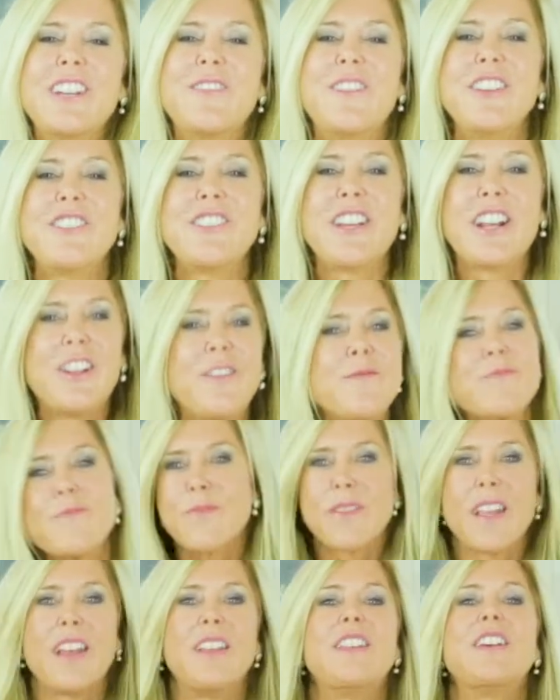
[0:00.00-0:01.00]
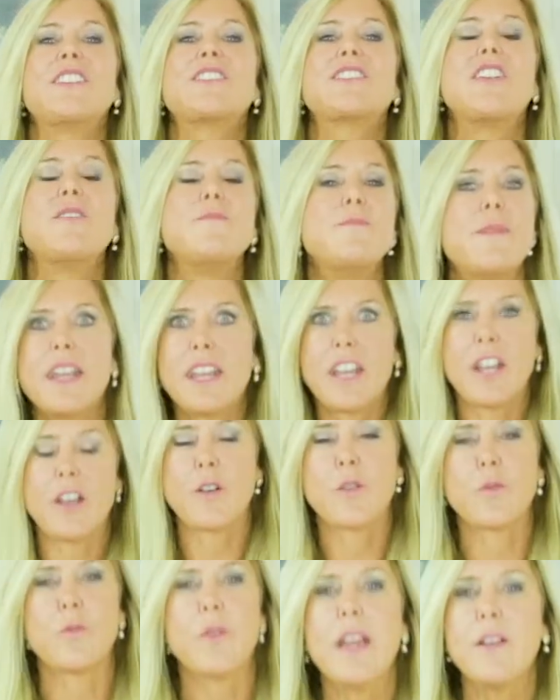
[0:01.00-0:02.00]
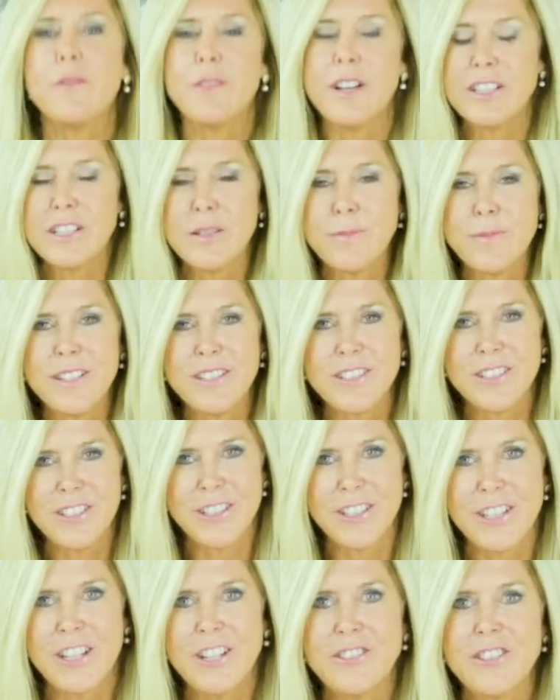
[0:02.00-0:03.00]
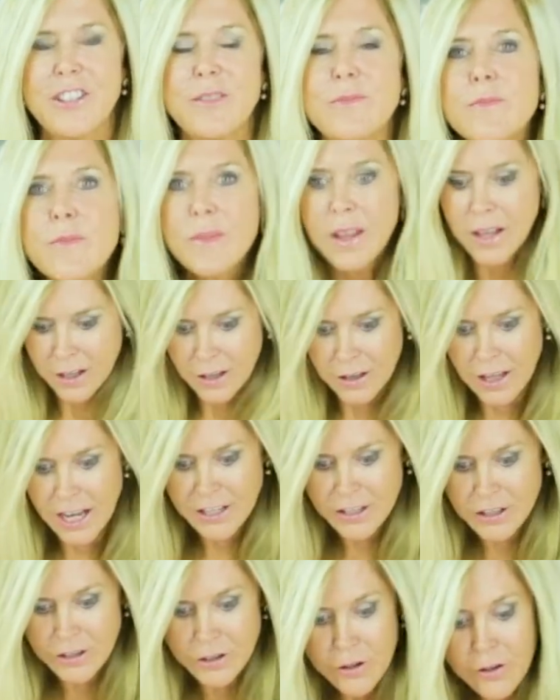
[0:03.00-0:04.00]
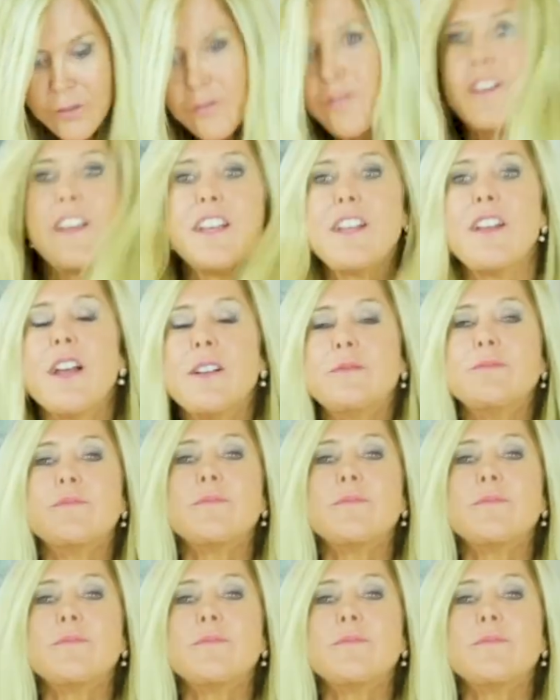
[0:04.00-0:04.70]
to my channel, and let's keep making great recipes in the kitchen, like sous vide.